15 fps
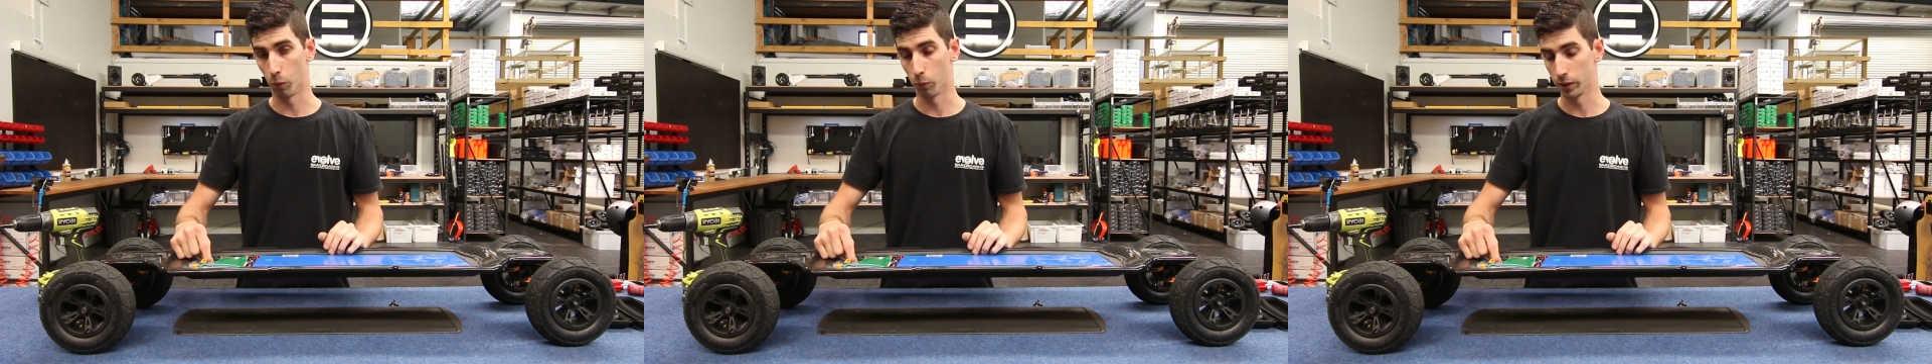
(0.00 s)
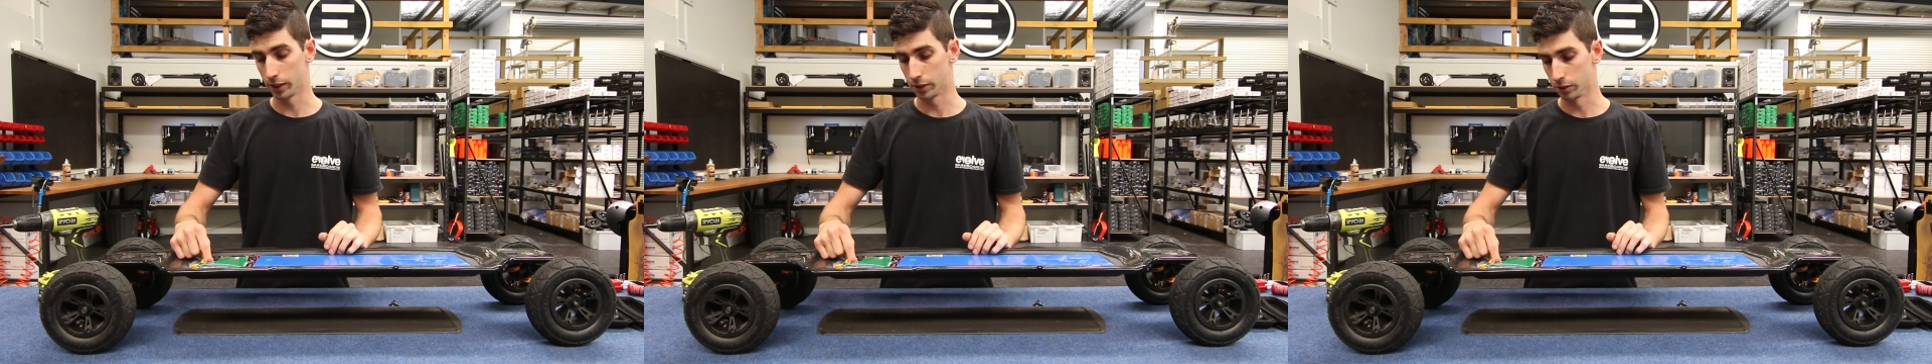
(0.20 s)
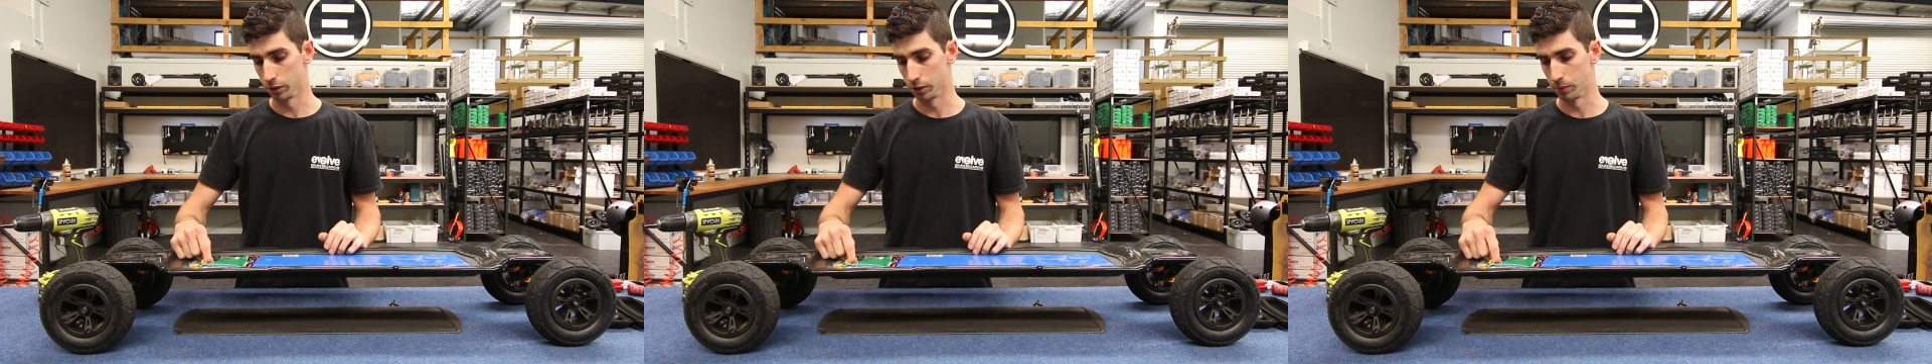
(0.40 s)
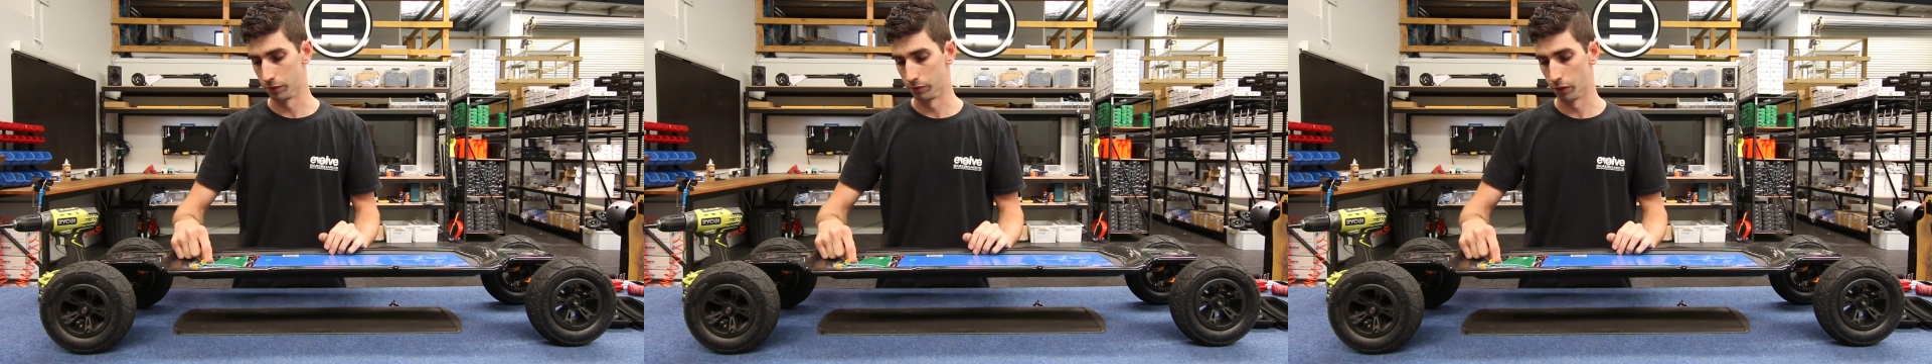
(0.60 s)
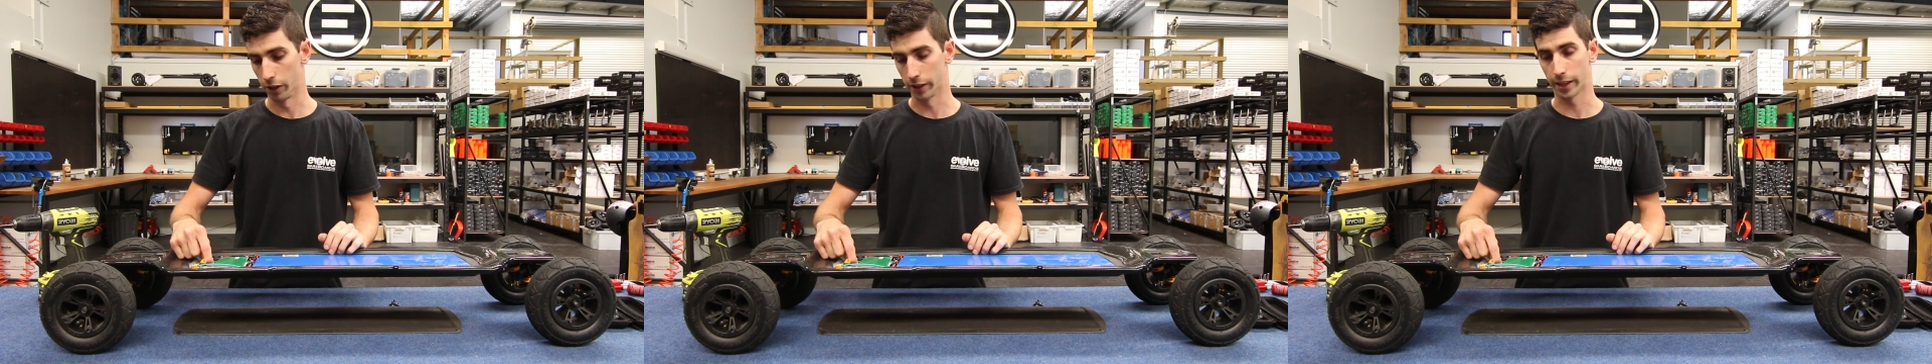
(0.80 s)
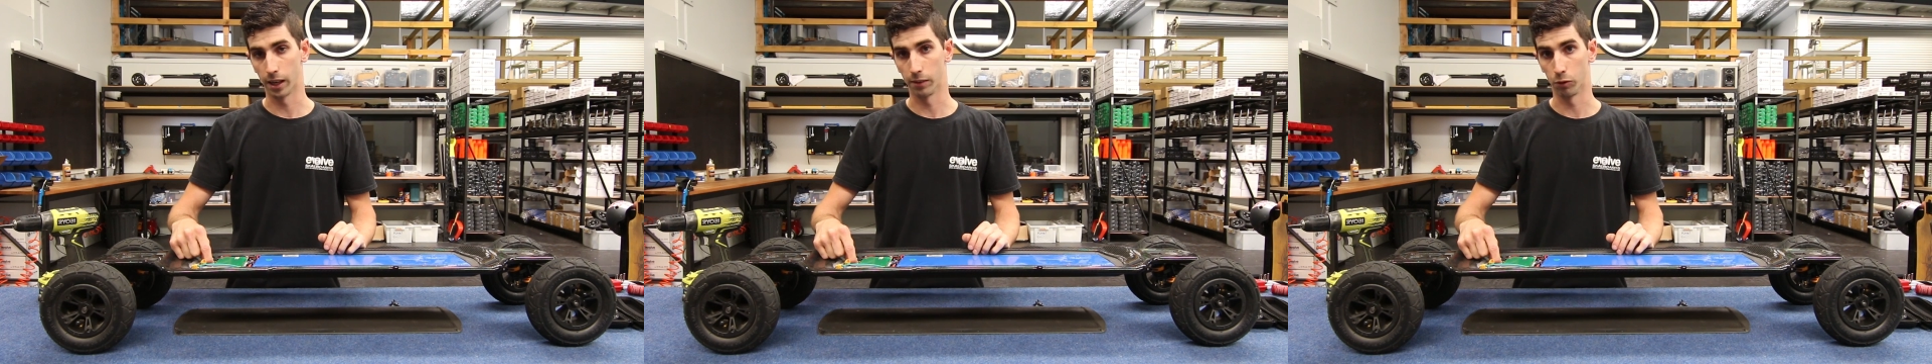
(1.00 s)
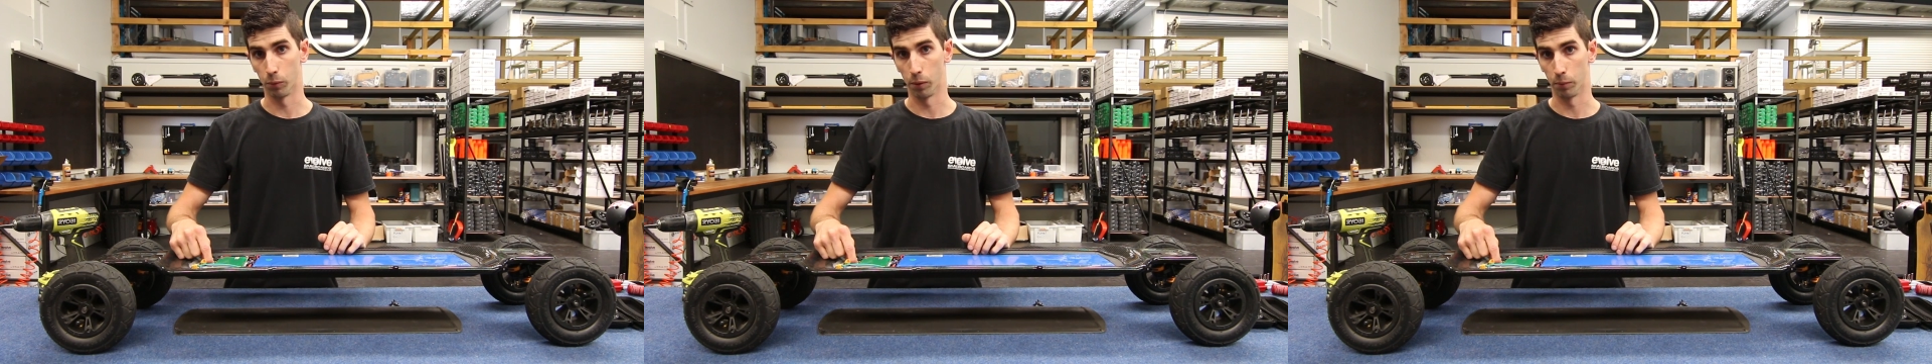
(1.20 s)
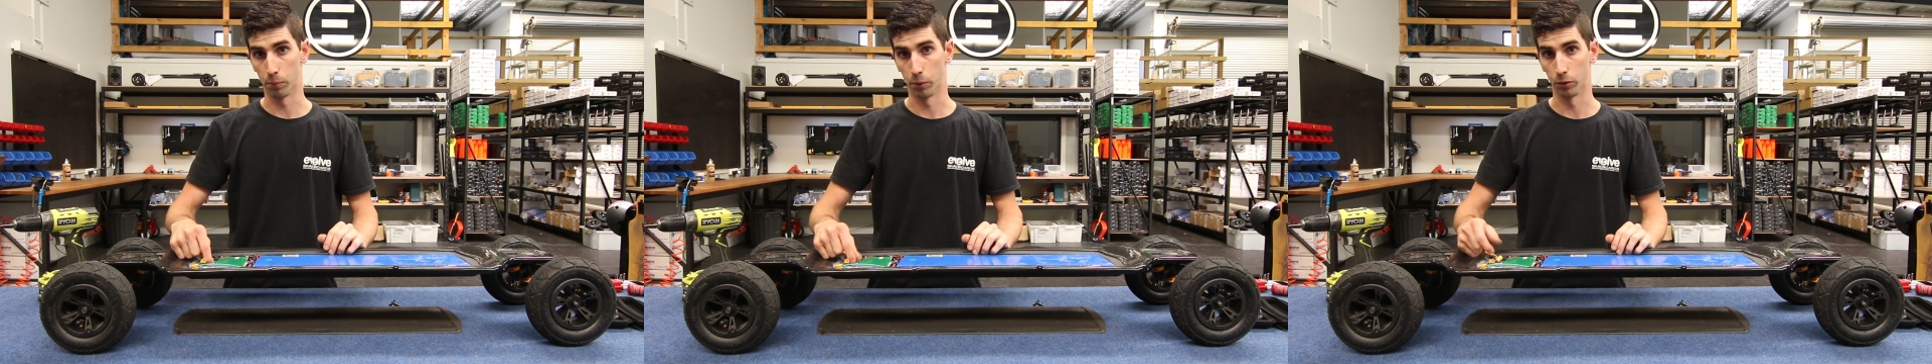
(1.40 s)
What we need to do is be very careful
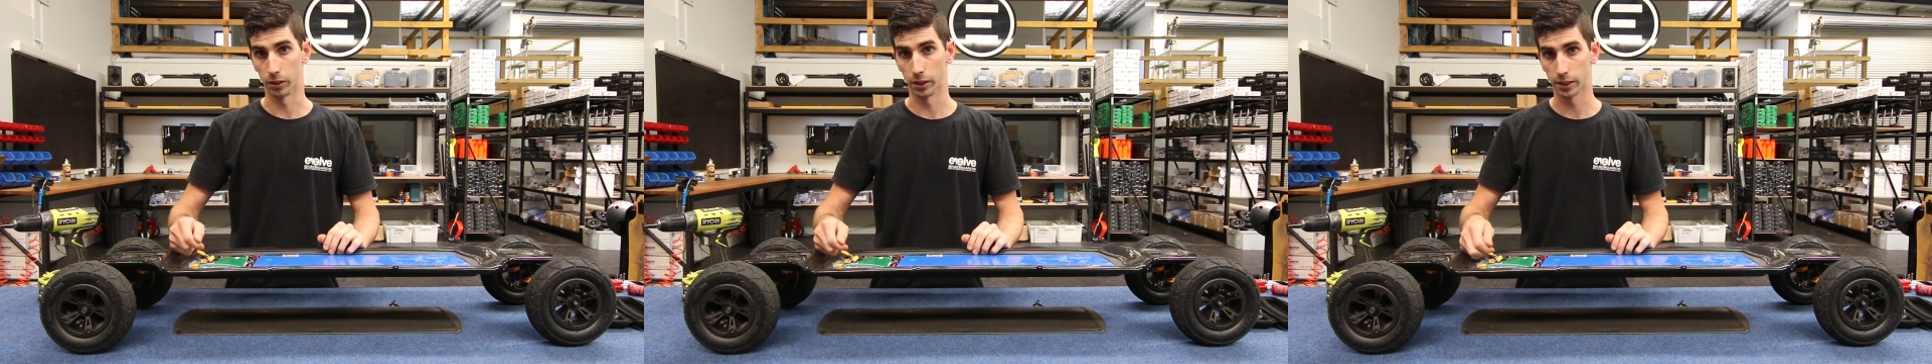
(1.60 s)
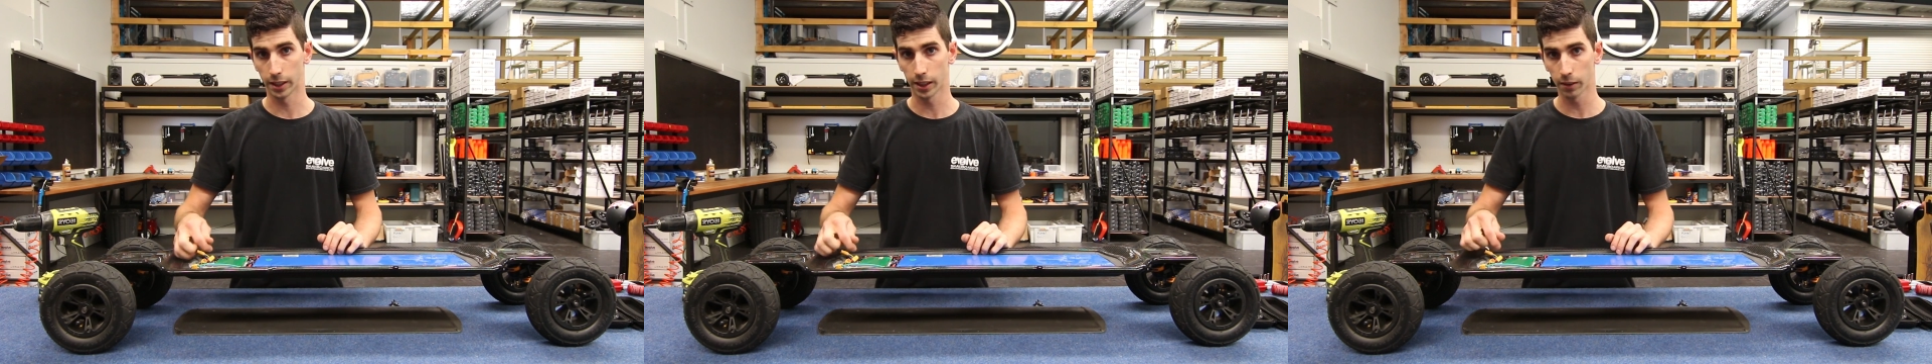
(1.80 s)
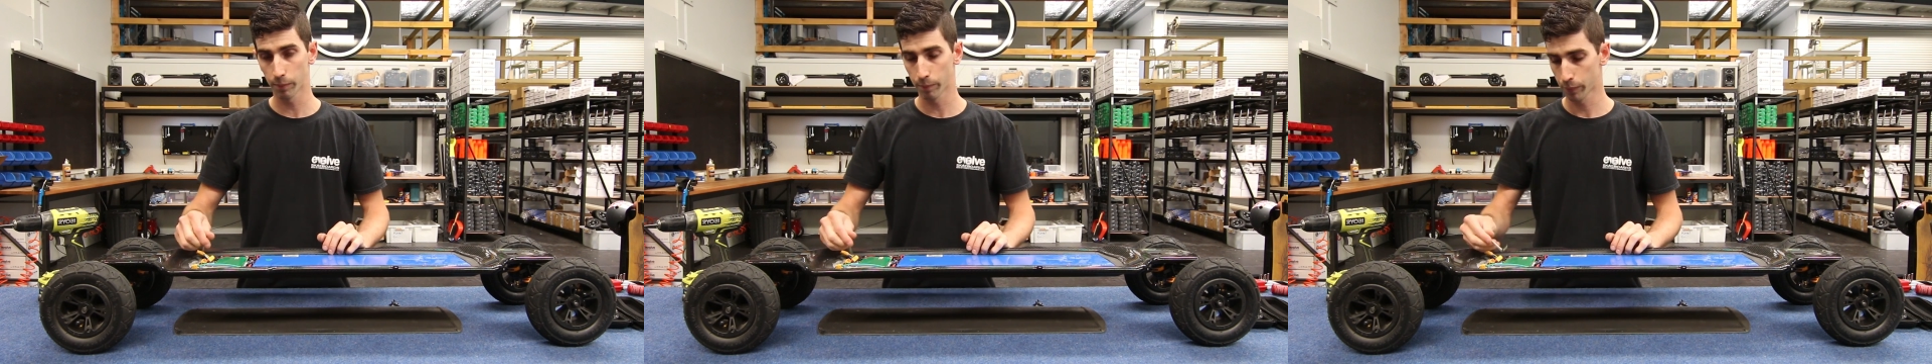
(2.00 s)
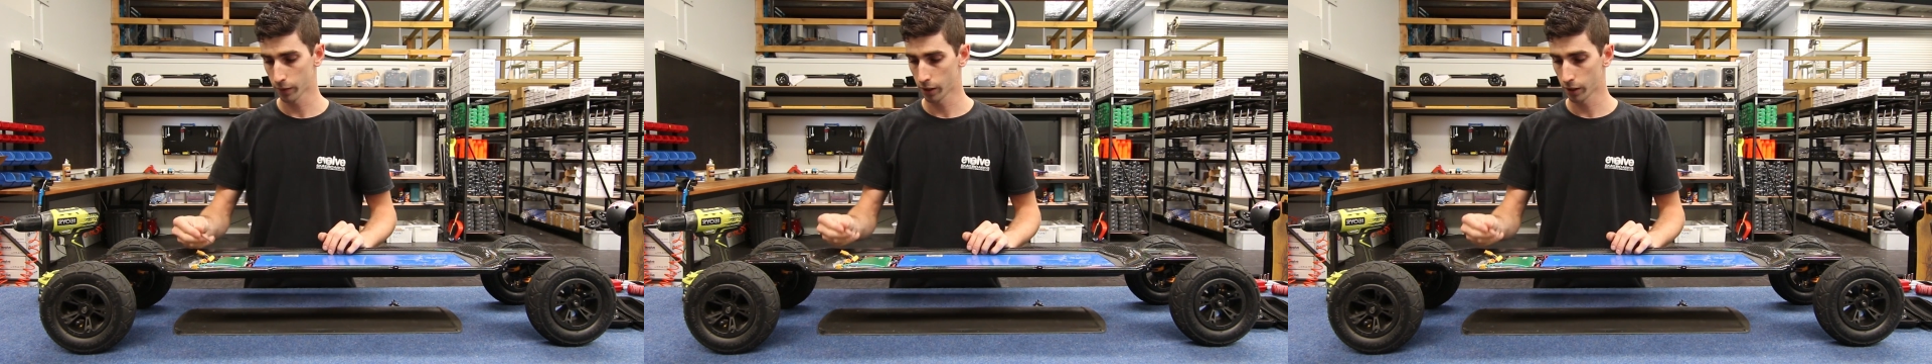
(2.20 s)
when we're pulling these out.